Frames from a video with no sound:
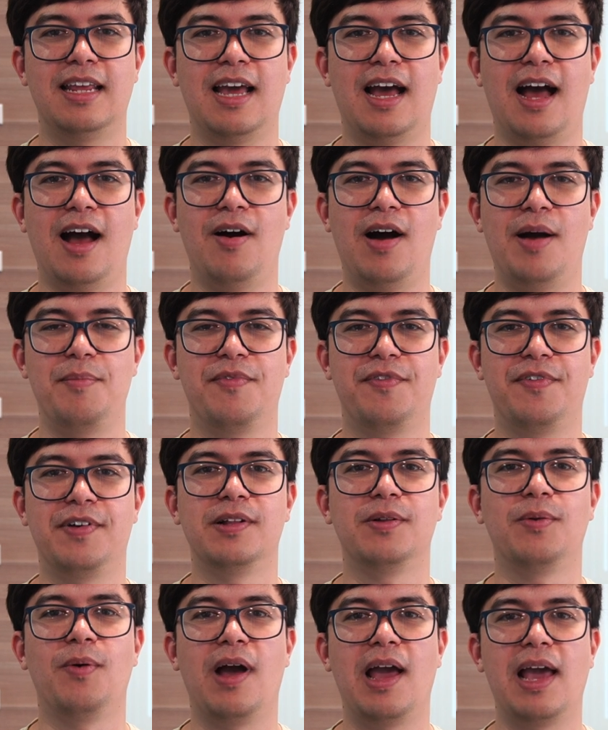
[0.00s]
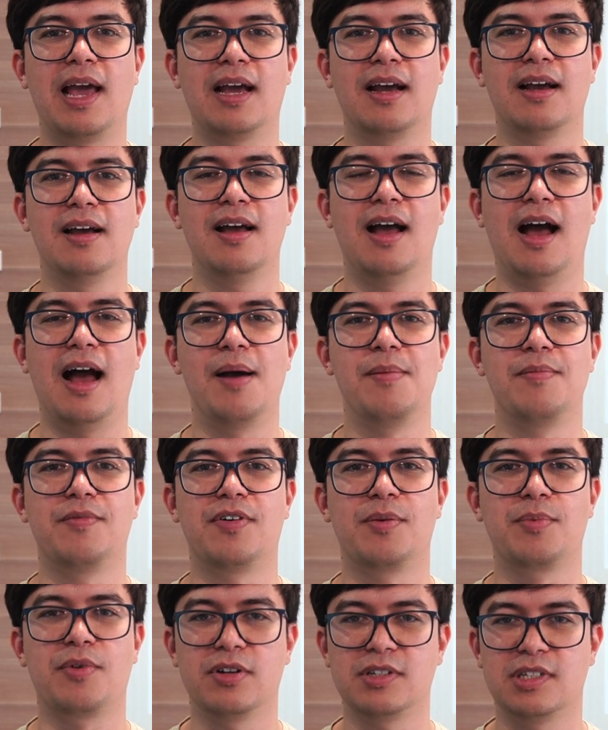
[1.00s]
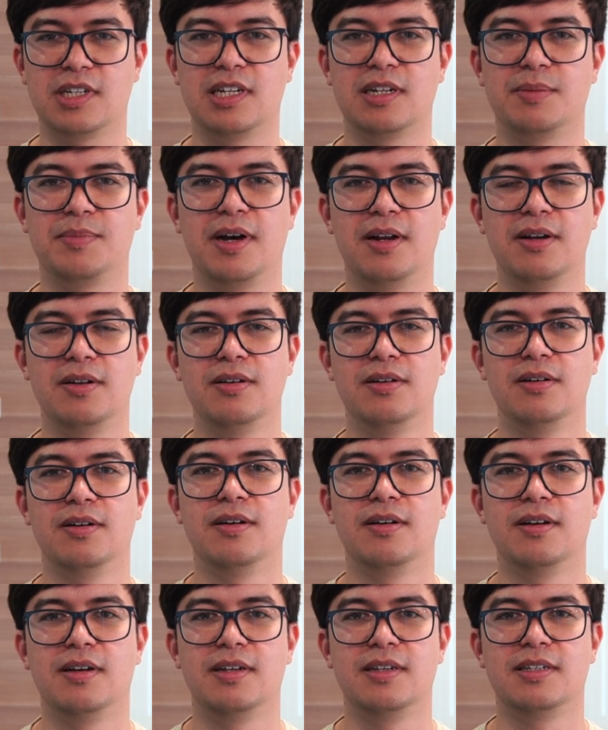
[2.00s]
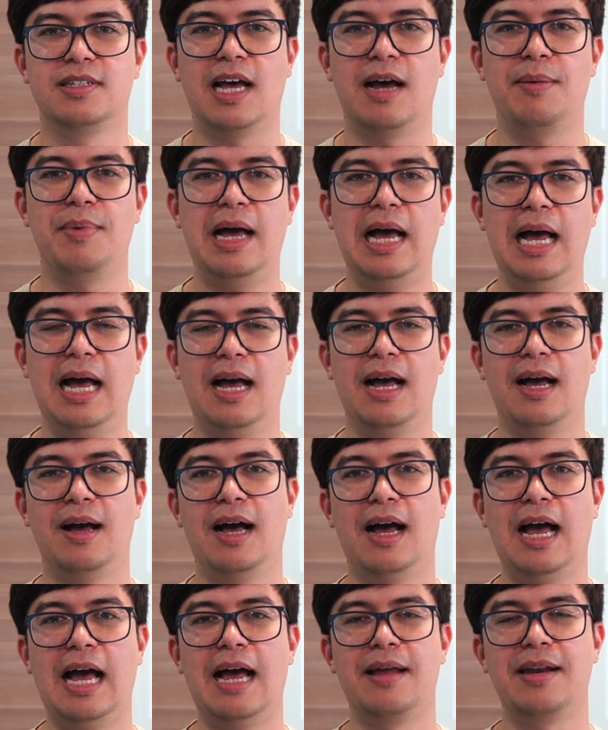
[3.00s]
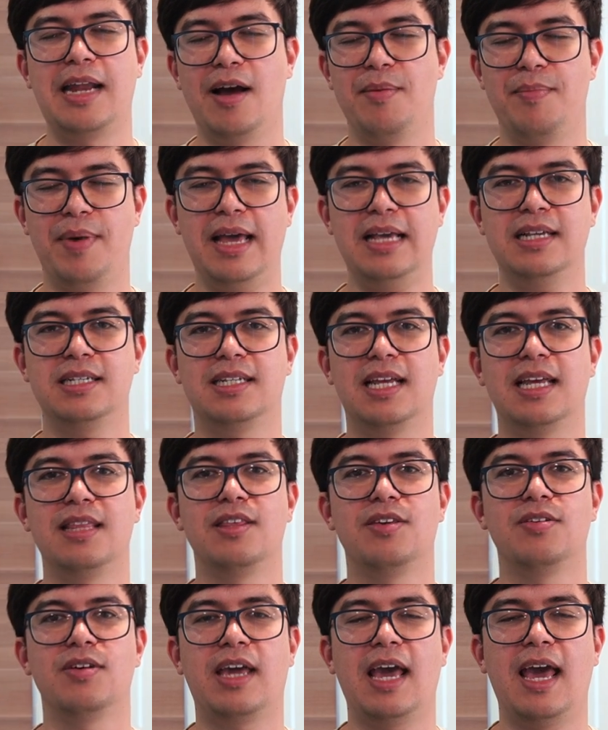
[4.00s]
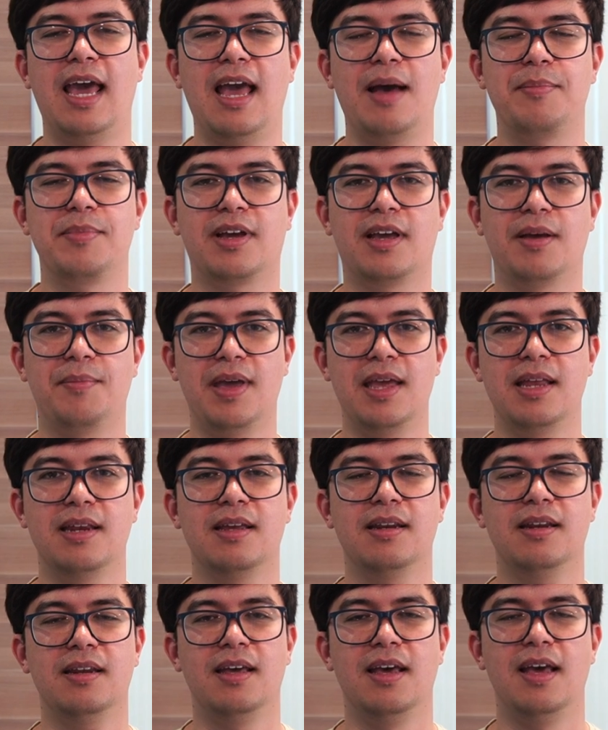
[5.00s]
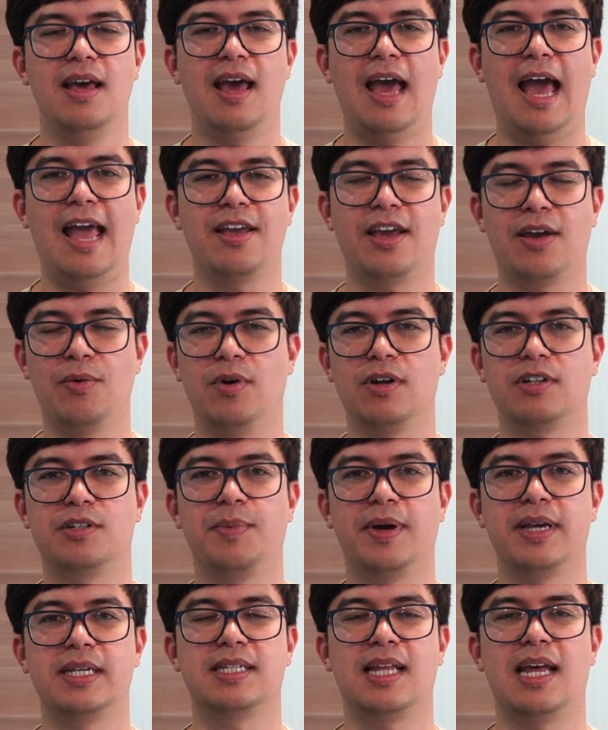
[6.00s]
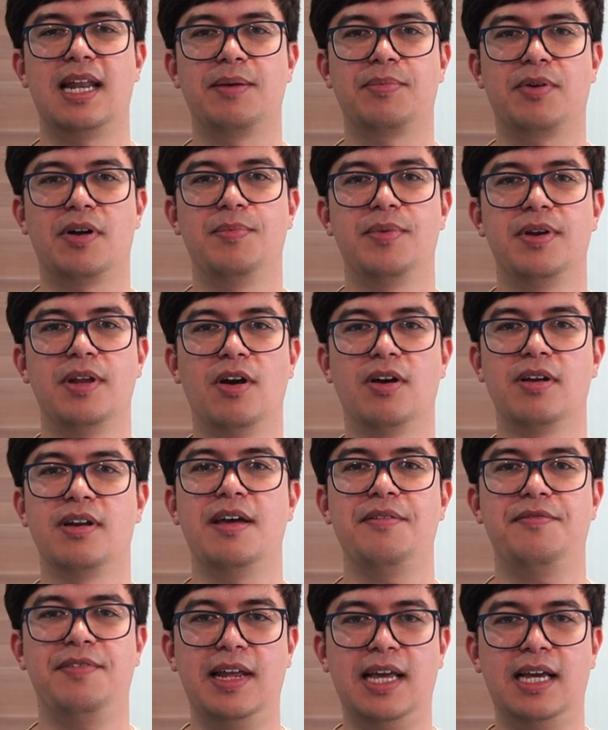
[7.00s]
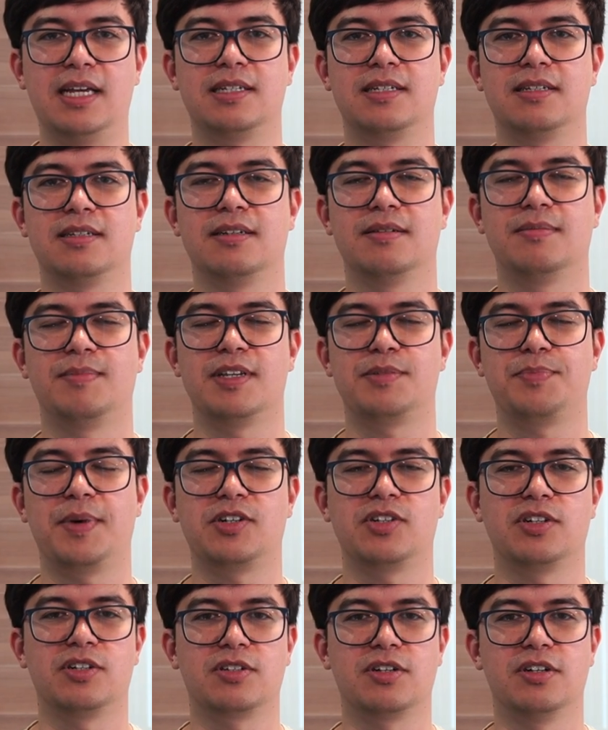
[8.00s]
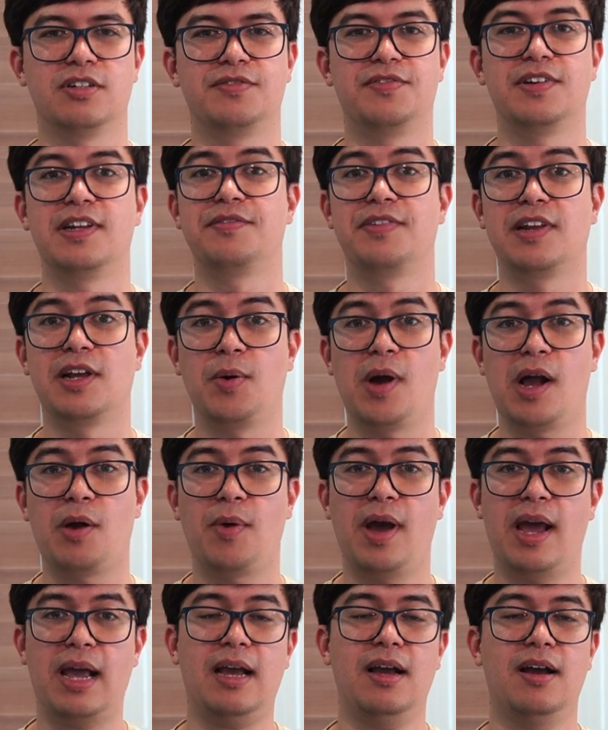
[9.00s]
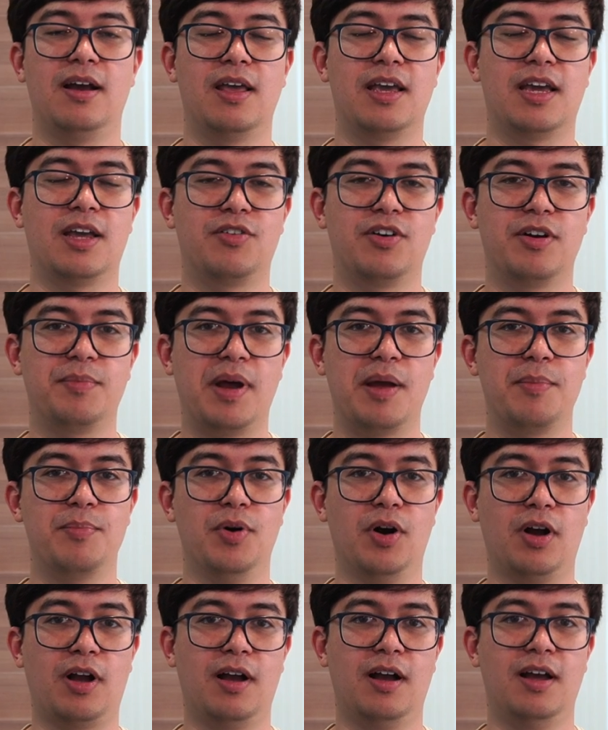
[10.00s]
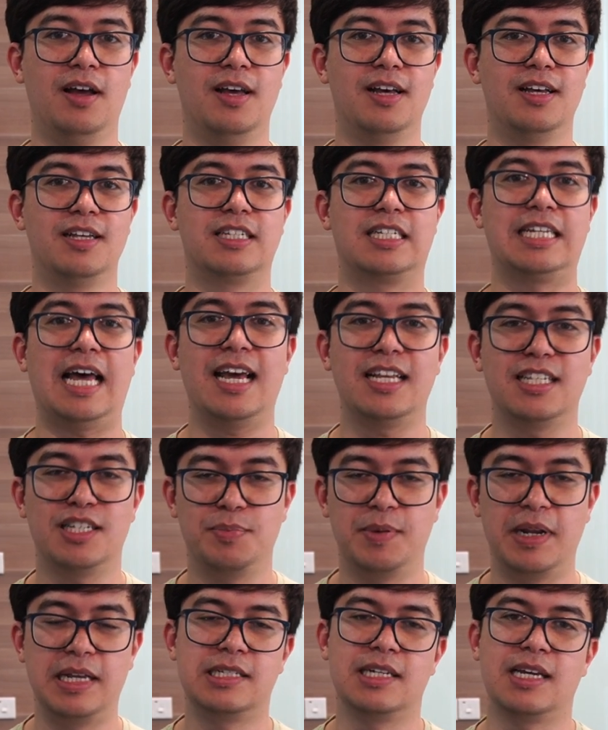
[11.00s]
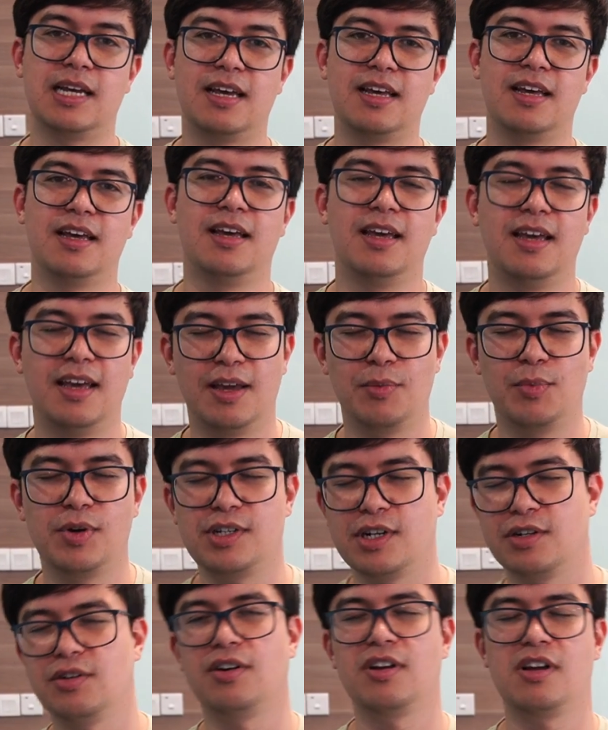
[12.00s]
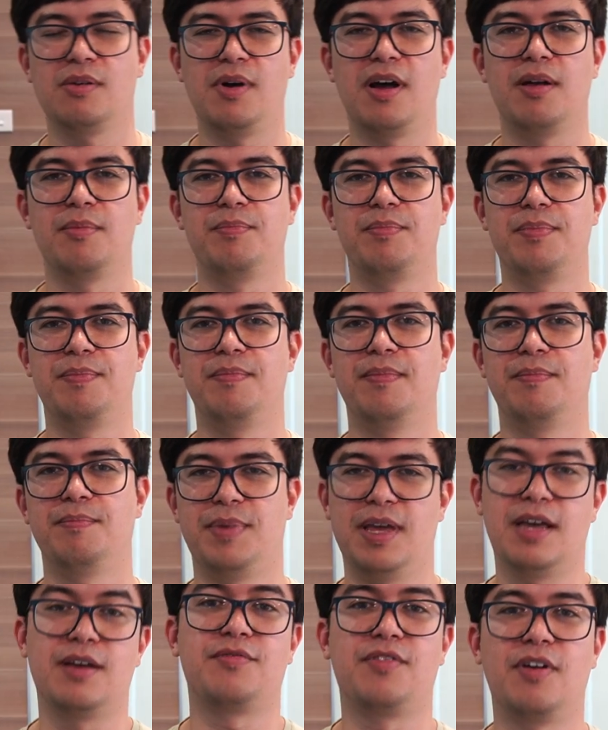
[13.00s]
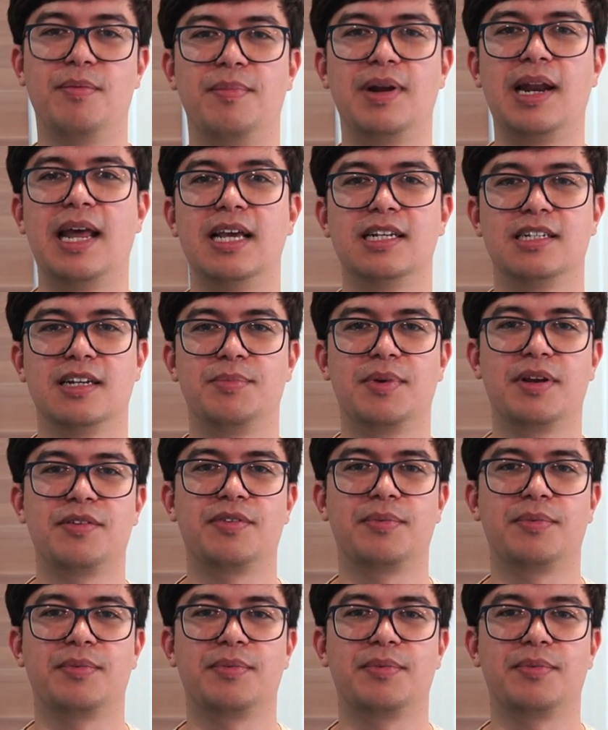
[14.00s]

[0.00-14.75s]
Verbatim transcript: ni I'm Phil Wang. I'm from Kota Kinabalu, Sabah. Uh, now based in the UK, I'm a comedian. And you can watch my stand-up comedy on Netflix. My special is called Philly Philly Wang Wang. You can read my book, Side Splitter, in which I talk about being from Malaysia, being